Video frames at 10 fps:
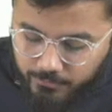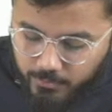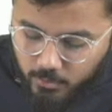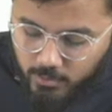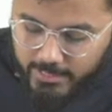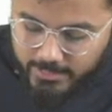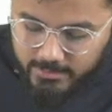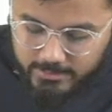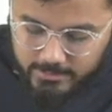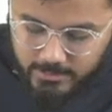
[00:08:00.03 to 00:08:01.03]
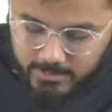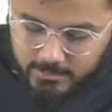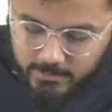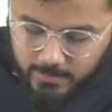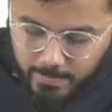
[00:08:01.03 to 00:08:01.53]
of you know that this
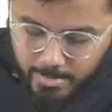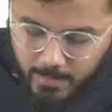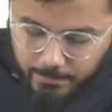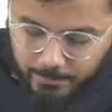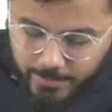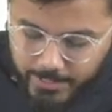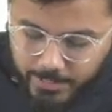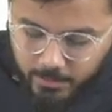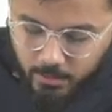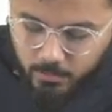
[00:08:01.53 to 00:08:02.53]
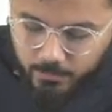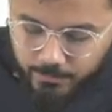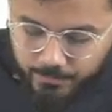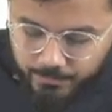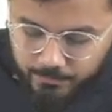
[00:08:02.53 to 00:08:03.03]
is
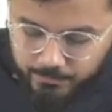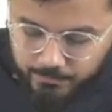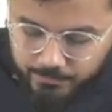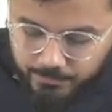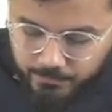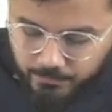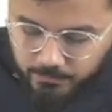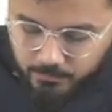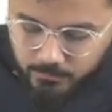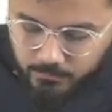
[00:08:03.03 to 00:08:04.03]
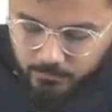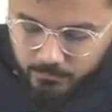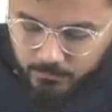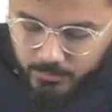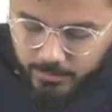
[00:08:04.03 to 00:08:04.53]

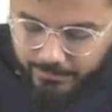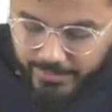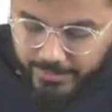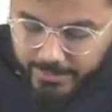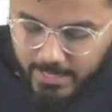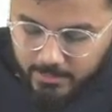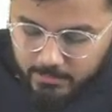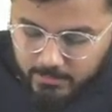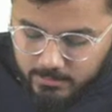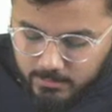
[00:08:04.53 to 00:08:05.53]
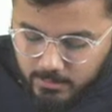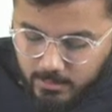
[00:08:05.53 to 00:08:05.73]
brachioradialis.